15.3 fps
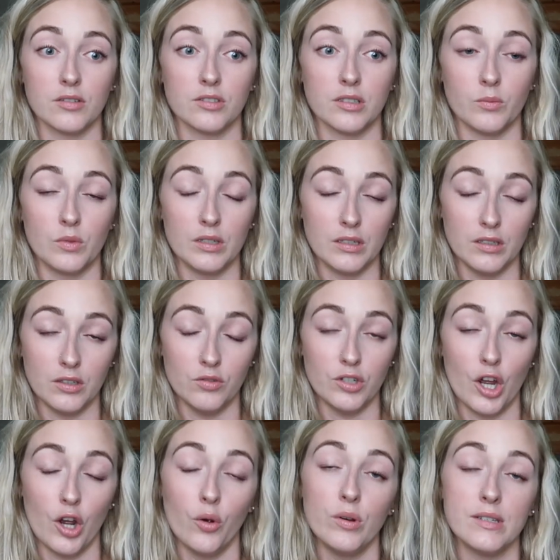or someone you
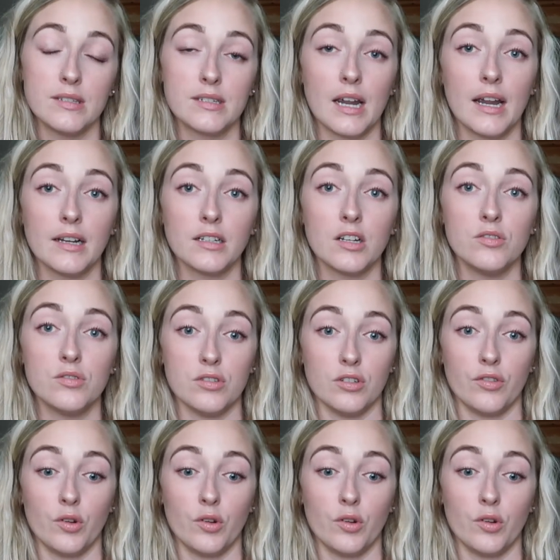know is diagnosed,